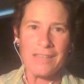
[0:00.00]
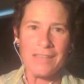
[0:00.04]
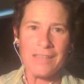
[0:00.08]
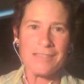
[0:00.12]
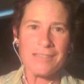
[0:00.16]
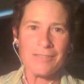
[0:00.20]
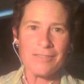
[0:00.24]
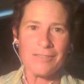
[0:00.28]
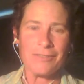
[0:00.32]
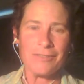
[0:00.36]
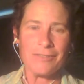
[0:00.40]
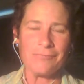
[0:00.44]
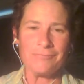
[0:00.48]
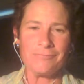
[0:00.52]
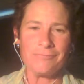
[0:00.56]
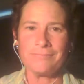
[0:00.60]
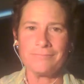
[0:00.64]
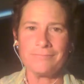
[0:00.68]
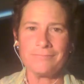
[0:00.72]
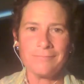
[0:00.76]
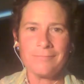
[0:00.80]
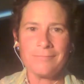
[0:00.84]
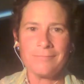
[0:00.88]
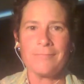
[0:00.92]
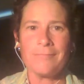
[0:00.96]
so
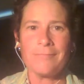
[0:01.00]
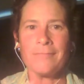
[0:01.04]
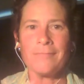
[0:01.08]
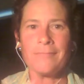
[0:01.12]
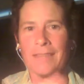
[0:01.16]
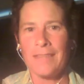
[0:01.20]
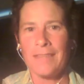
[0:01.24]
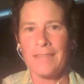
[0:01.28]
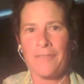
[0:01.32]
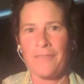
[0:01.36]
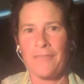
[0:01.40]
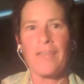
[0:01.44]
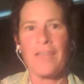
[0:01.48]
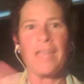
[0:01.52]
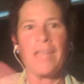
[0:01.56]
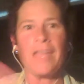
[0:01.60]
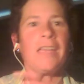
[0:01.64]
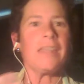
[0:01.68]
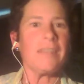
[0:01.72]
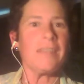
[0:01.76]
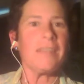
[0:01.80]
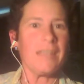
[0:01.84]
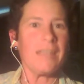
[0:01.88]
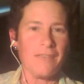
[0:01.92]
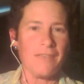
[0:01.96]

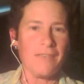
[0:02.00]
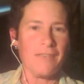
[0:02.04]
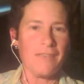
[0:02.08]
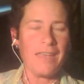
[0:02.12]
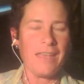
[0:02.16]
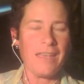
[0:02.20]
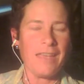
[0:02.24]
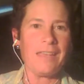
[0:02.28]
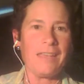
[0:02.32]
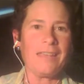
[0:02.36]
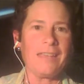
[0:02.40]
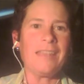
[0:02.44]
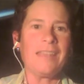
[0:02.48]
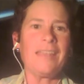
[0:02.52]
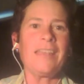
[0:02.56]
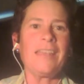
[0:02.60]
cafe and then cafe.